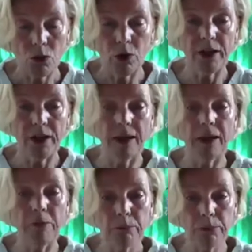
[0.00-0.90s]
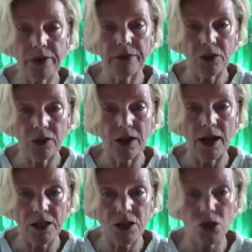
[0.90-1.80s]
what an imprint it
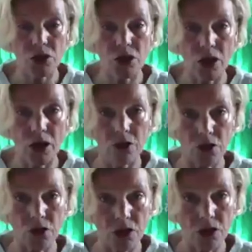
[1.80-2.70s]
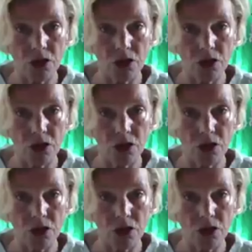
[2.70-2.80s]
has on us.